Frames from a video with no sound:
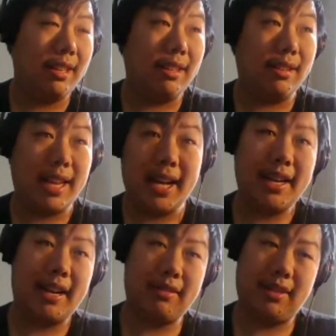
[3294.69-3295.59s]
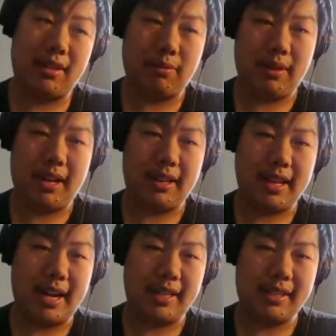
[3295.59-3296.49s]
they announced this week
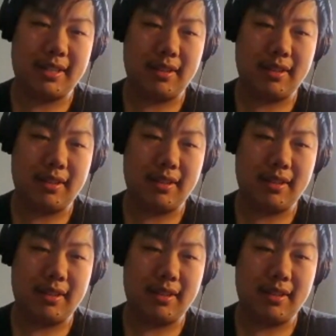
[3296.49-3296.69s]
that